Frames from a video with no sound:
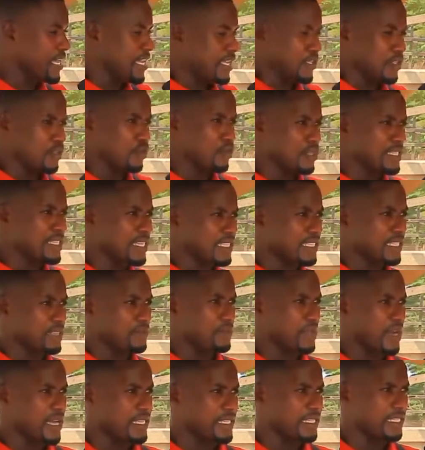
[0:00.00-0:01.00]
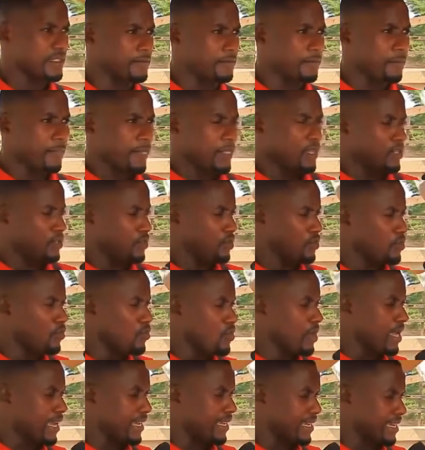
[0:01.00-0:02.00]
So just imagine,
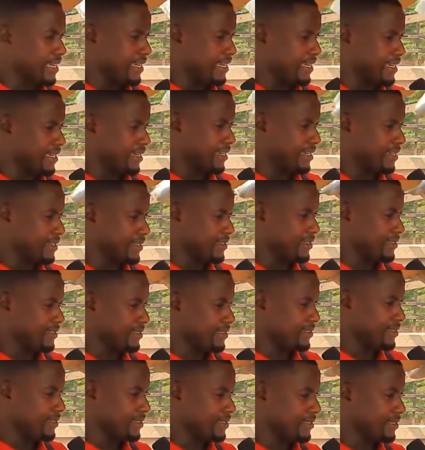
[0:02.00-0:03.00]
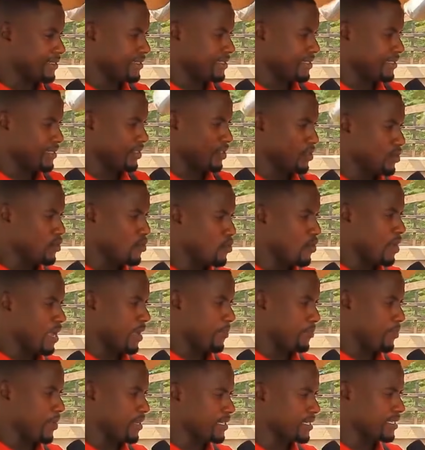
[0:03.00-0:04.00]
you a king, you a
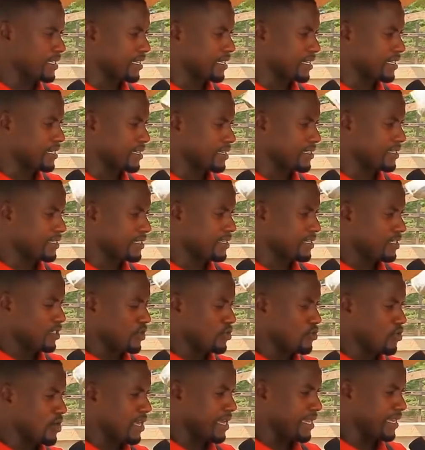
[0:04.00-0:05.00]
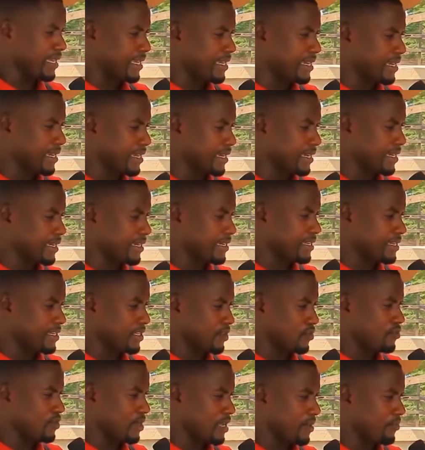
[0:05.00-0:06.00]
pastor, you are a king,
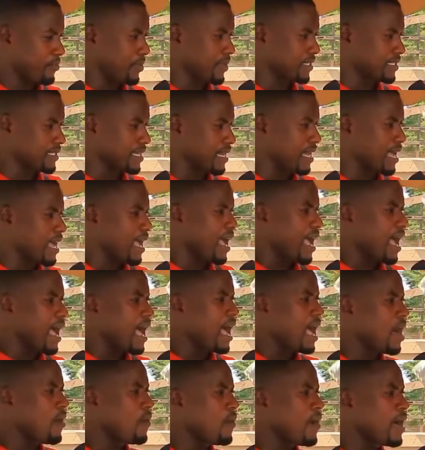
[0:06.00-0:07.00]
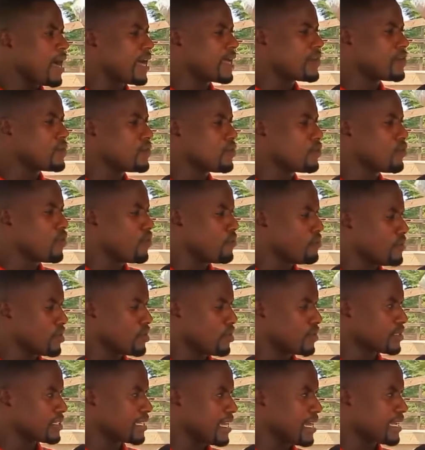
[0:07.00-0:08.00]
you are a pastor. How are you going?
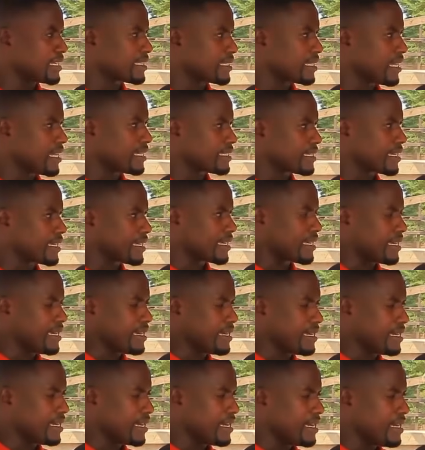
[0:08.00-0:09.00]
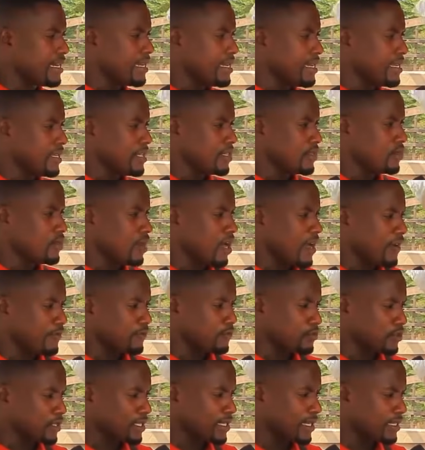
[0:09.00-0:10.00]
Because as a king, you have
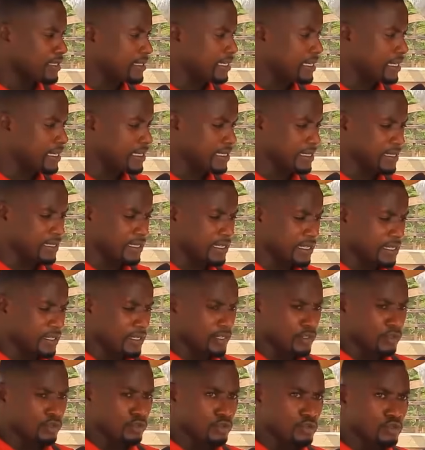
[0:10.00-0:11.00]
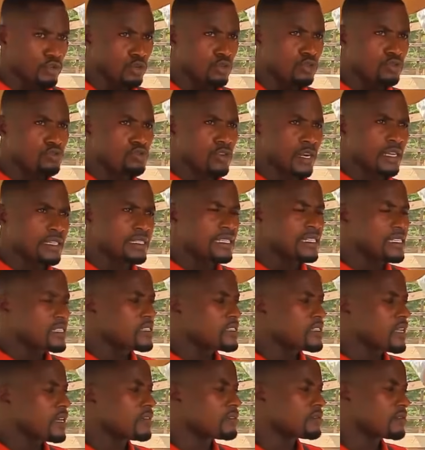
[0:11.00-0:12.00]
to stand in to do
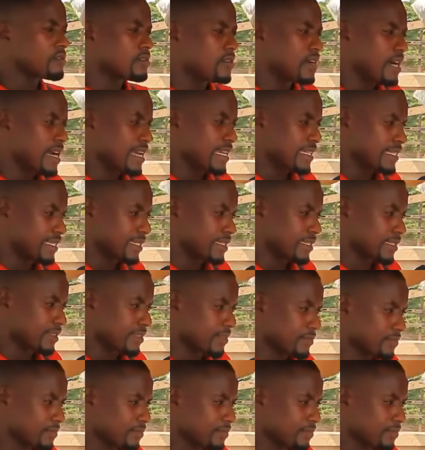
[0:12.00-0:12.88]
traditional rites.